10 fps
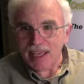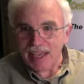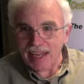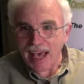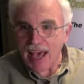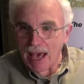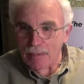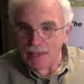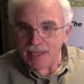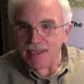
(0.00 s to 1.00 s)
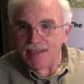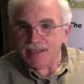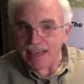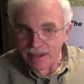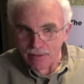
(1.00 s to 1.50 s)
and a happy,
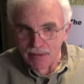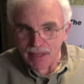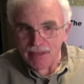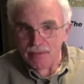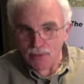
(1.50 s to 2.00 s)
healthy,